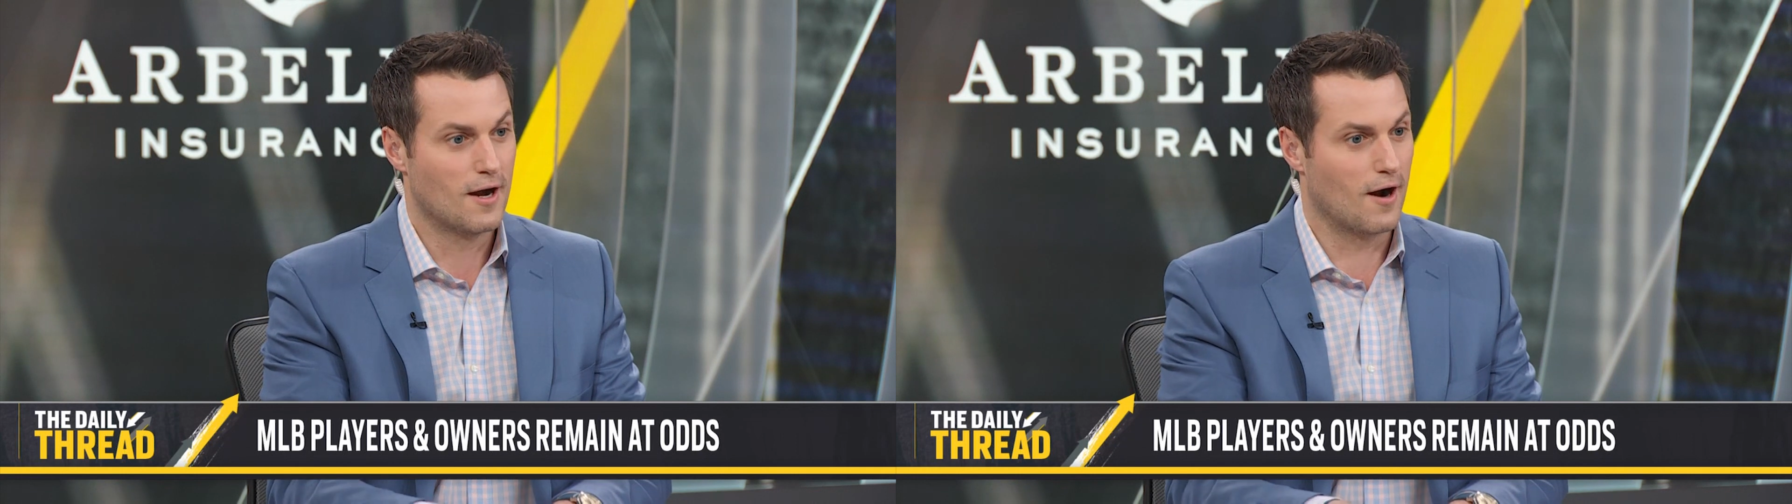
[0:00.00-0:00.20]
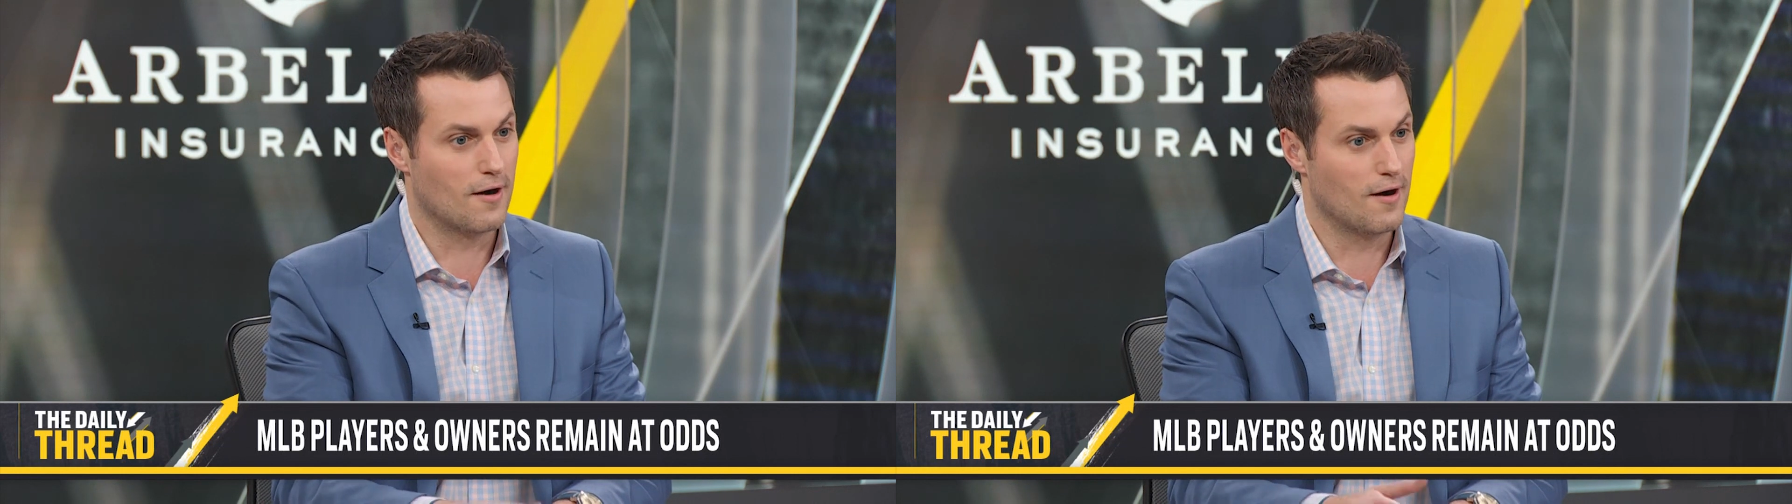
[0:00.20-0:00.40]

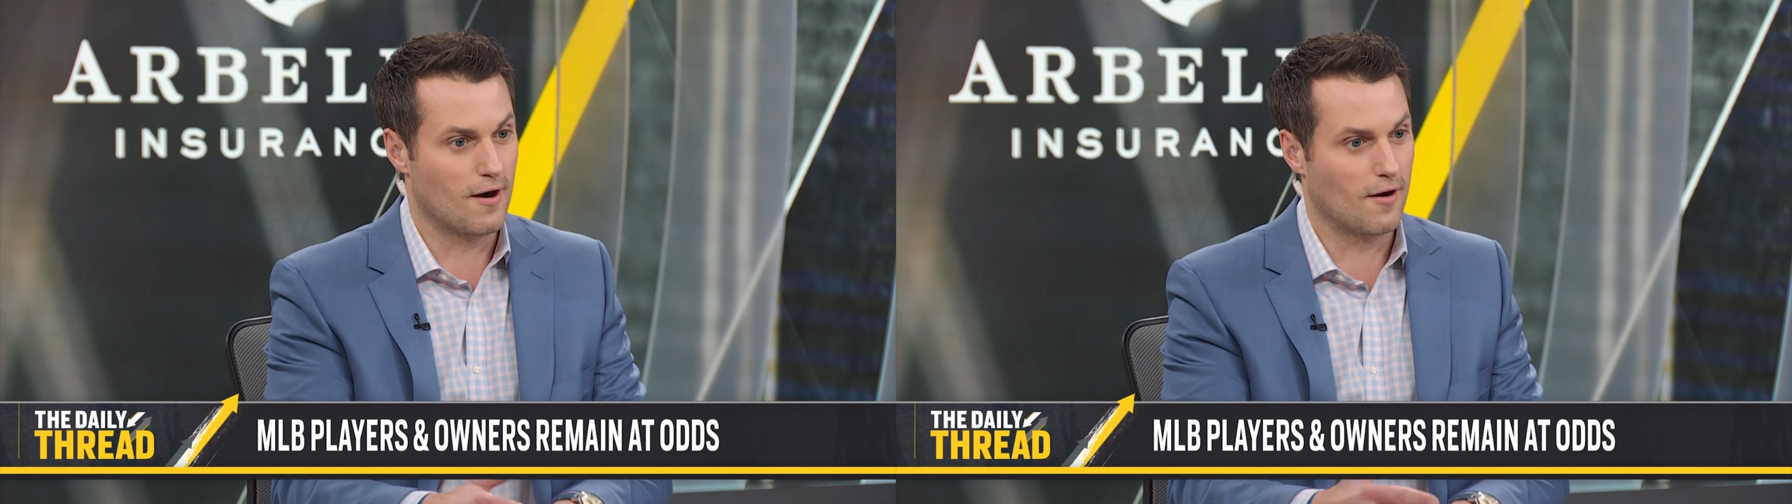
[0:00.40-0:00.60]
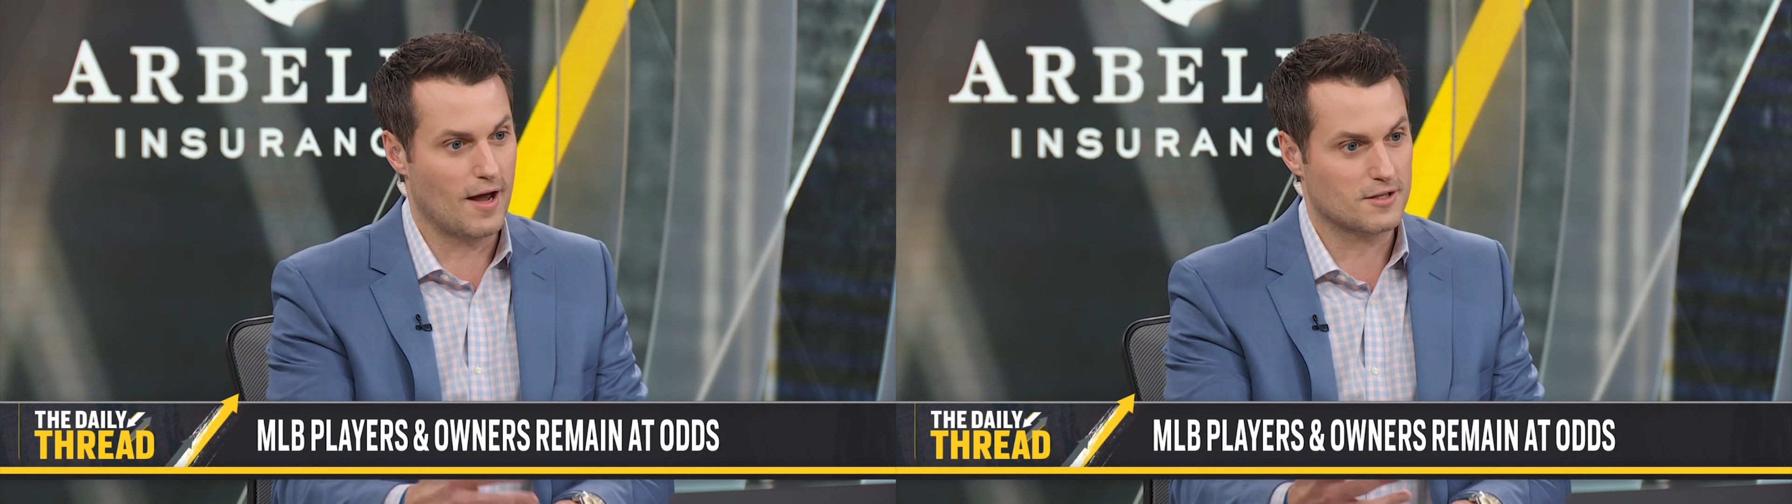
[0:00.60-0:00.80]
are,
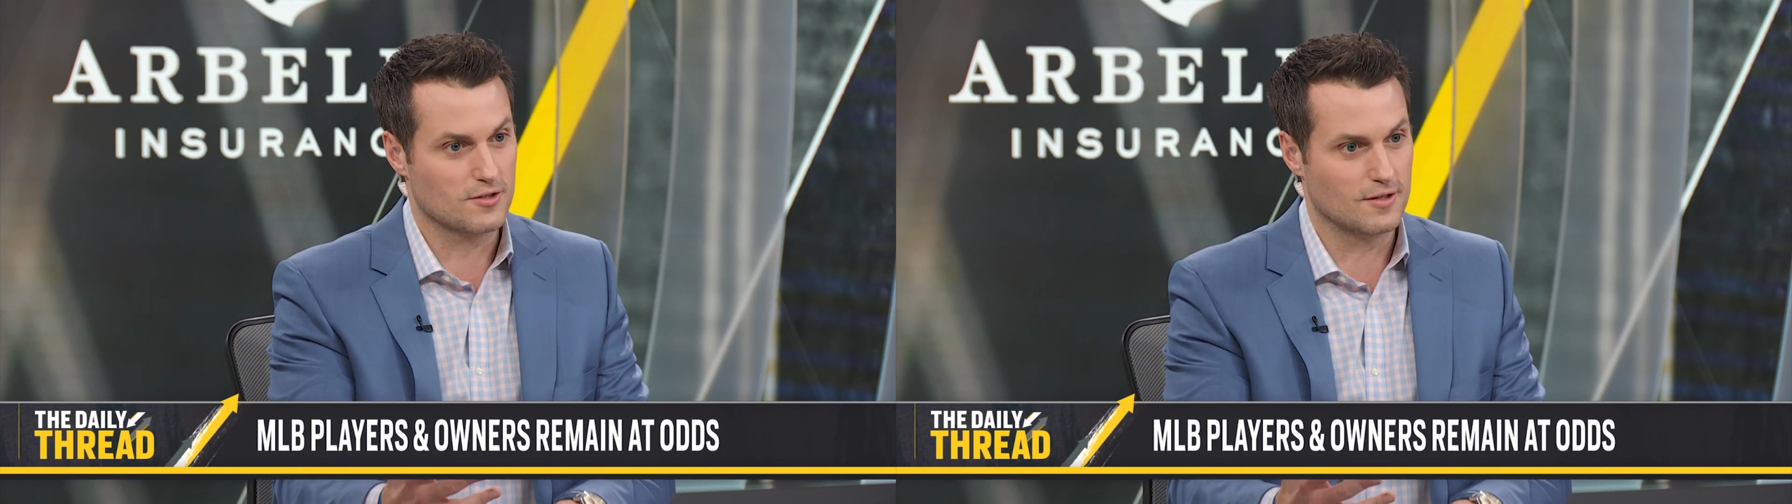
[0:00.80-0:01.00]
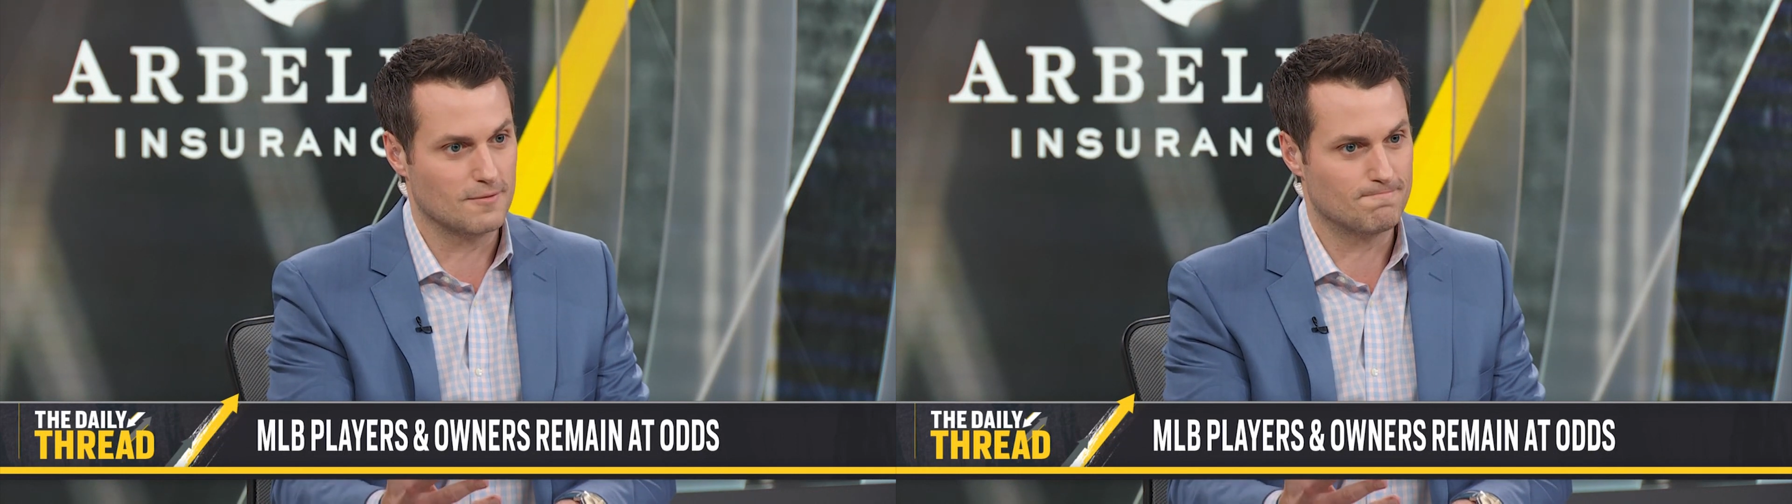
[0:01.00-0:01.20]
are
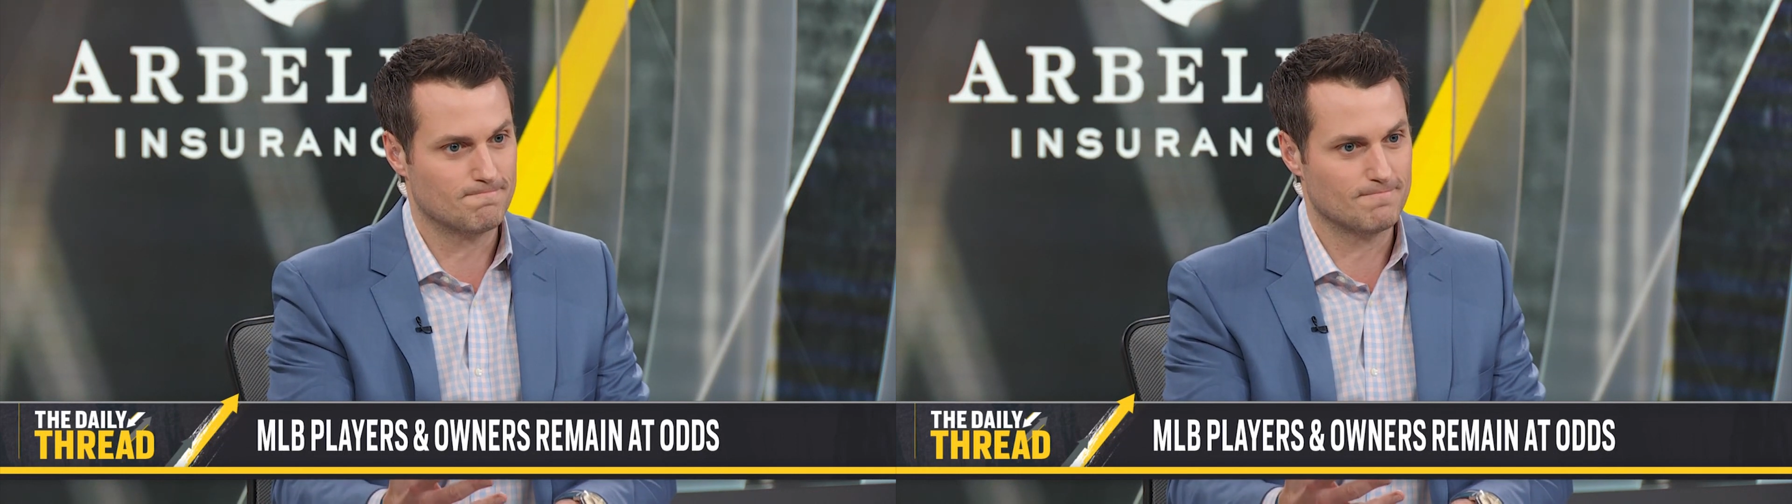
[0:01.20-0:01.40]
actually